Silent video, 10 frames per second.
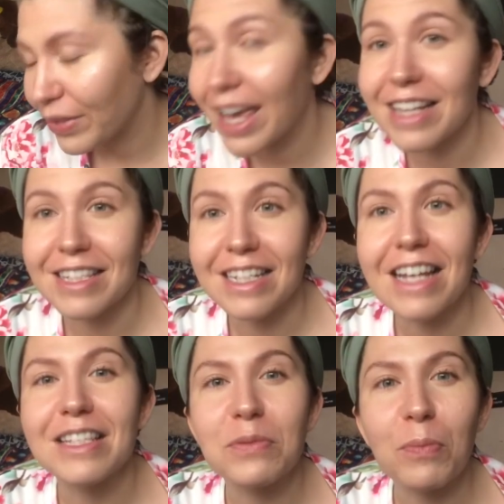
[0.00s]
Yes, it
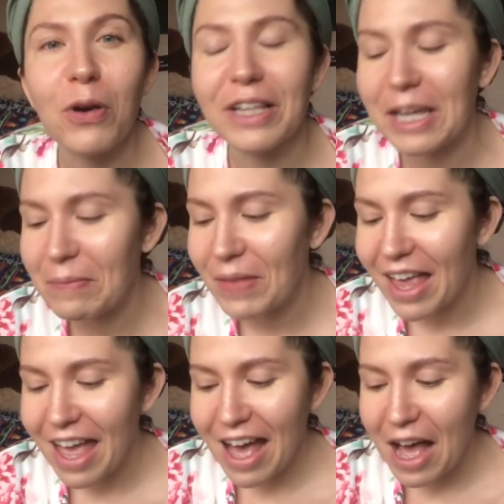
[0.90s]
ends poorly.
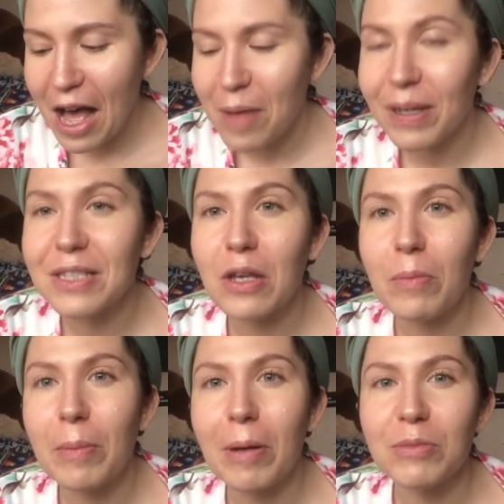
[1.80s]
I saw
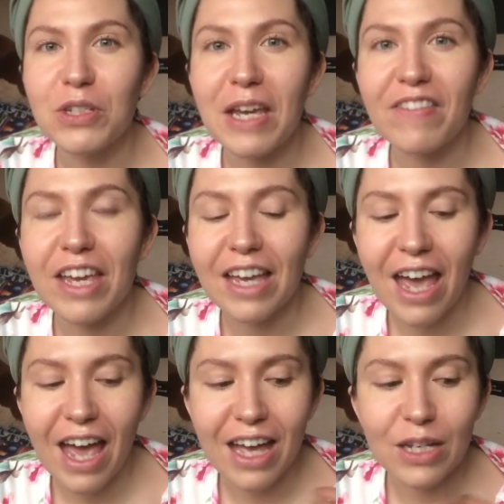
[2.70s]
my mom shaving,
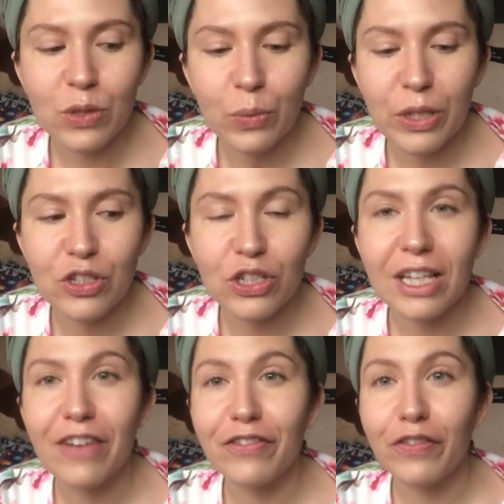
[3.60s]
and when she
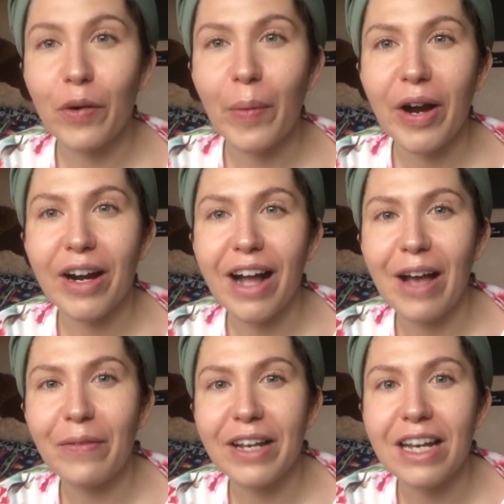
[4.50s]
left for work,
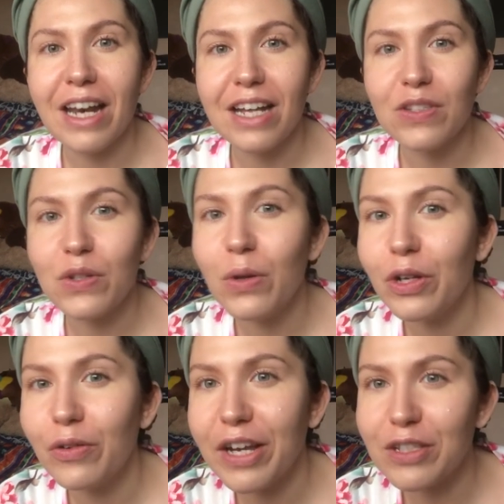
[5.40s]
I went in and I stole
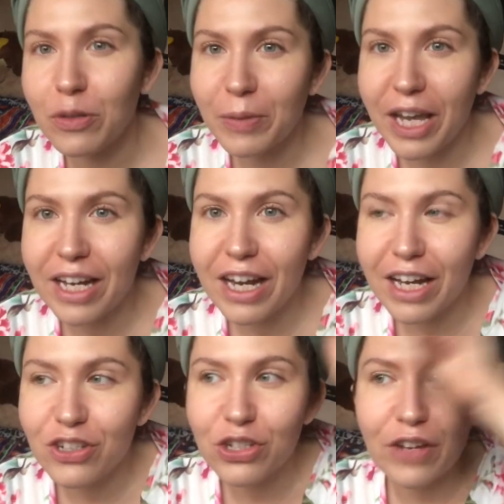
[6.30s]
her razor blade and
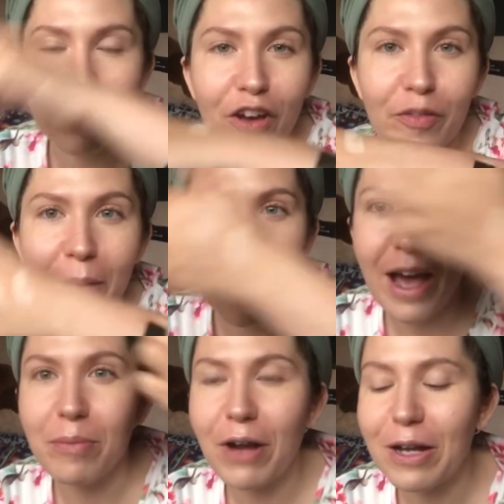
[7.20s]
I shaved off my
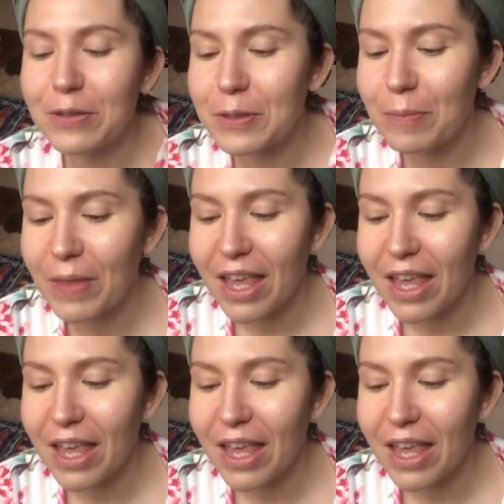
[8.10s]
eyebrows.